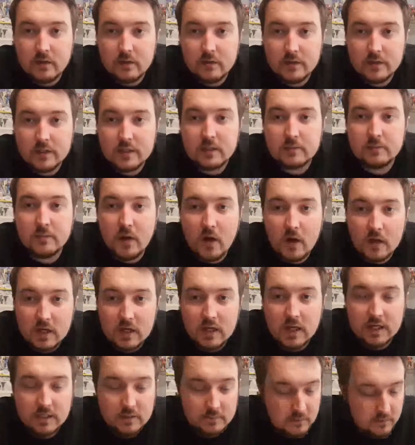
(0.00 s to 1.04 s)
This is
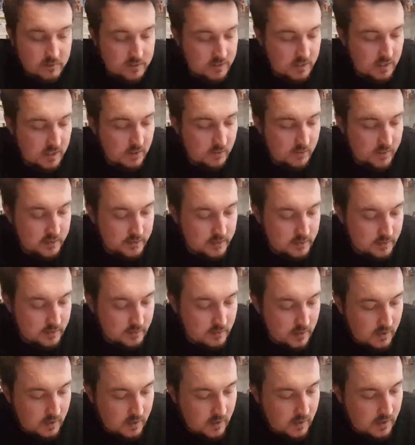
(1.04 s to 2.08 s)
Barleyland's boot sale I went to.
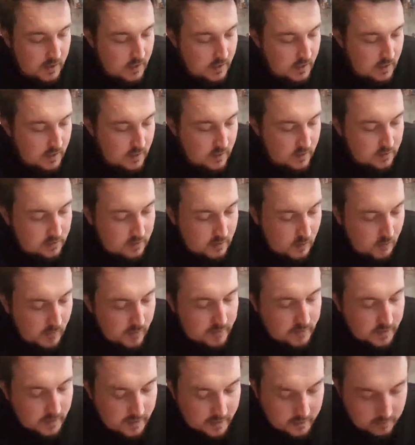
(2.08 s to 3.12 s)
So I went
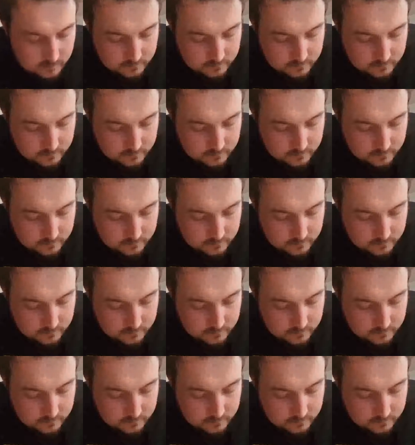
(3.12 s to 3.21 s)
there.